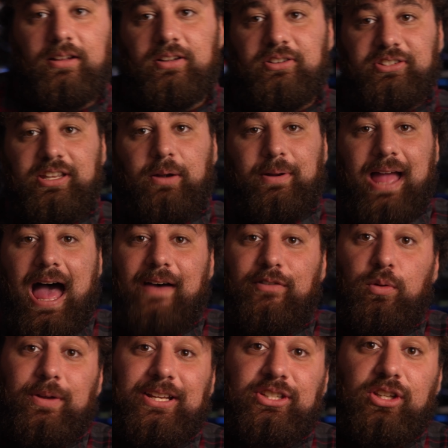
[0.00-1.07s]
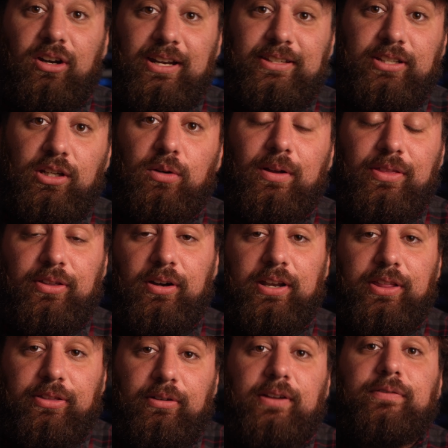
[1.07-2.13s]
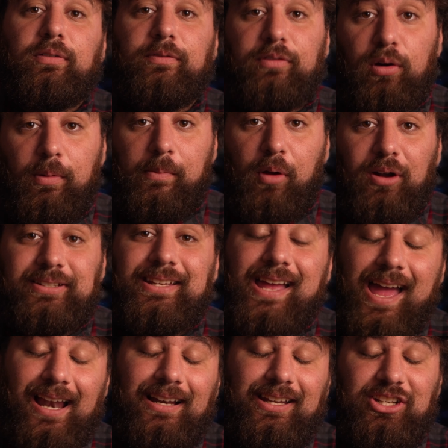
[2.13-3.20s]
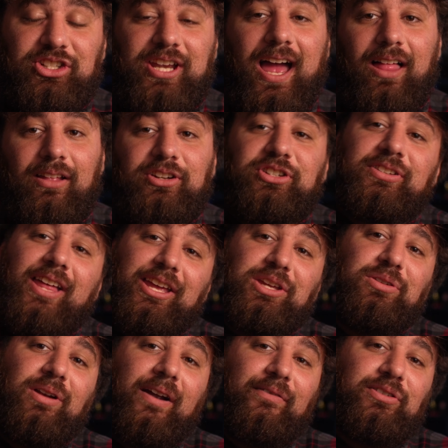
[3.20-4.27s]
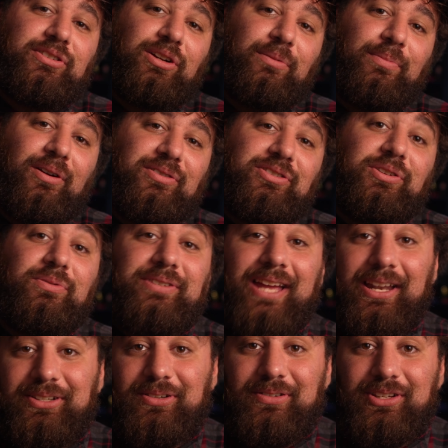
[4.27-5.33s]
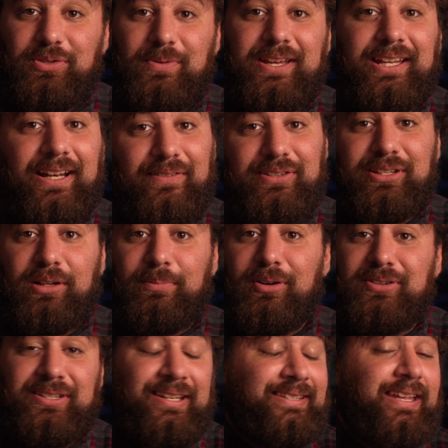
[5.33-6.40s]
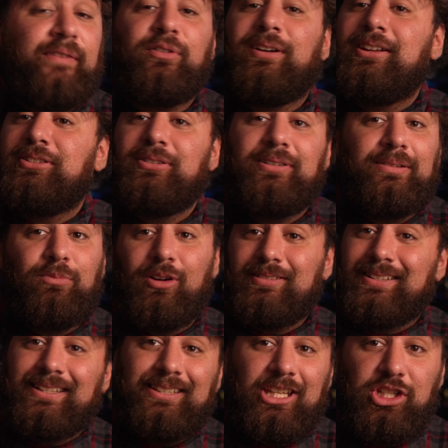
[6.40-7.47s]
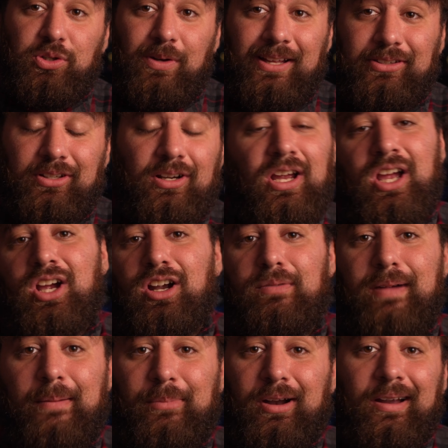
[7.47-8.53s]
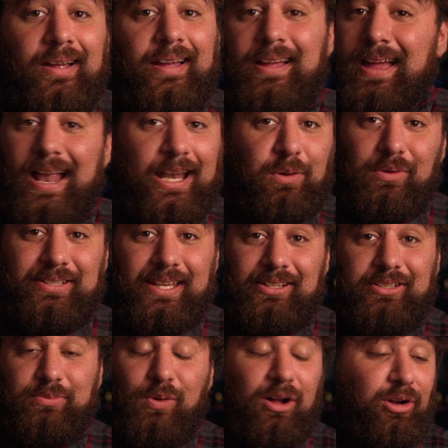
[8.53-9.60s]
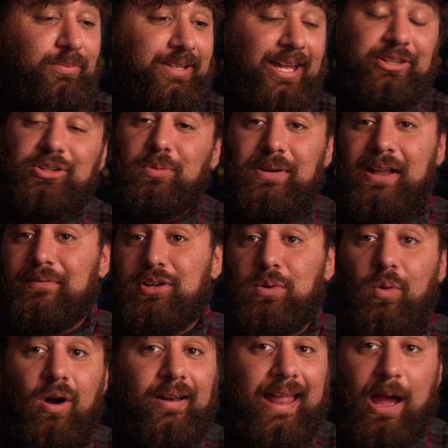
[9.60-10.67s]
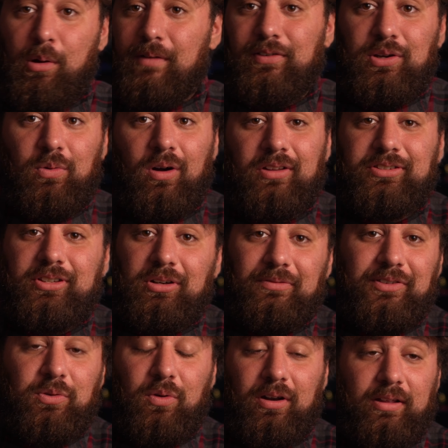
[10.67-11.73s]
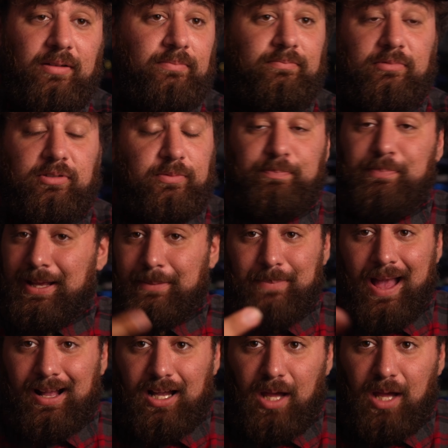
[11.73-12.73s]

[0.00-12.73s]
So there we have it, weeks 32 and 33 for FroManMark's editing challenge. Thank you to every single person who's entered this week and every single person that's ever entered and wants to continue to enter. Remember, anyone's welcome to enter whenever you want, however you want. So if you want to pick back